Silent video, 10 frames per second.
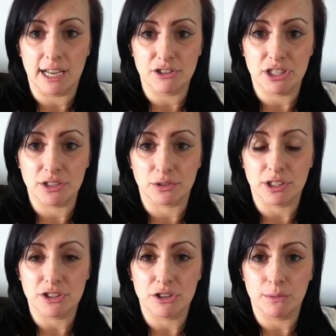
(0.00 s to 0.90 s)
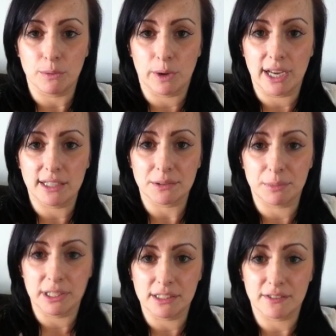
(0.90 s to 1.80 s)
and she's on her 2-week wait, so
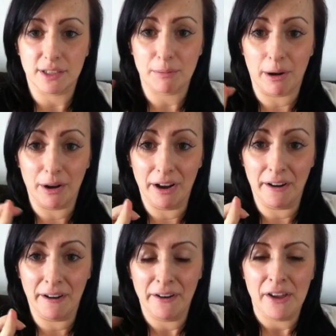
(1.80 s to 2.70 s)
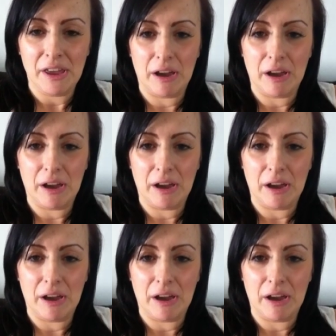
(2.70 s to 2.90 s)
please think about her.